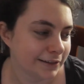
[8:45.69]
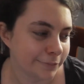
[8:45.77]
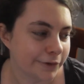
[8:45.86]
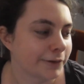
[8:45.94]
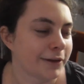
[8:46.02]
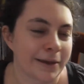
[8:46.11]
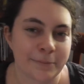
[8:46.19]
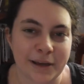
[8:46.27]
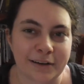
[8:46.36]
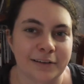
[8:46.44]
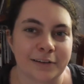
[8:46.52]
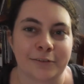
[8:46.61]
and
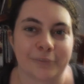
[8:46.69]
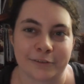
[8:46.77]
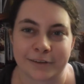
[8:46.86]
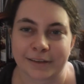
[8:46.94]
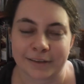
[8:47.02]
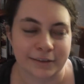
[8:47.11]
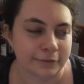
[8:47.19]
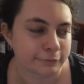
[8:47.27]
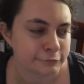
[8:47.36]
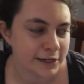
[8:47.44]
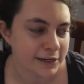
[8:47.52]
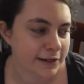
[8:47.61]
Madeline also has
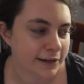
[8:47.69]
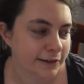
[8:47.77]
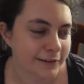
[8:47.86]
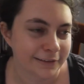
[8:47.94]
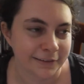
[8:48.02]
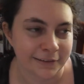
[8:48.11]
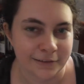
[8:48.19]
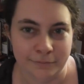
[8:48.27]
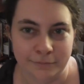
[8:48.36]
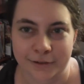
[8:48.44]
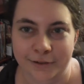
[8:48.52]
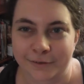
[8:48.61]
red hair,
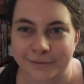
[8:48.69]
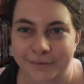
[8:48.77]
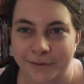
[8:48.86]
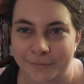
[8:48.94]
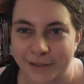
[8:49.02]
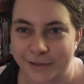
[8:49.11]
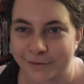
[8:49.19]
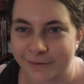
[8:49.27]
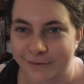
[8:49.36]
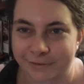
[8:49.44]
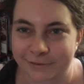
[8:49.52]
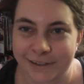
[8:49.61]
but I mean not
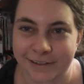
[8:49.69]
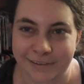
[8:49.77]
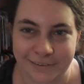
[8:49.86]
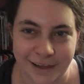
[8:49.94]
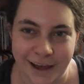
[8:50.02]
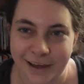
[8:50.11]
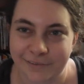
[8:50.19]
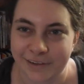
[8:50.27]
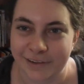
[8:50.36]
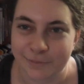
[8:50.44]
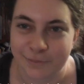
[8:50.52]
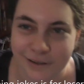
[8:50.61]
as red as
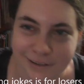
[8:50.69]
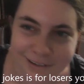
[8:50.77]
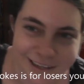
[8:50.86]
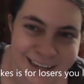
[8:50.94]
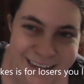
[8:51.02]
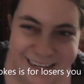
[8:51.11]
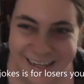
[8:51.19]
Ivy, but like.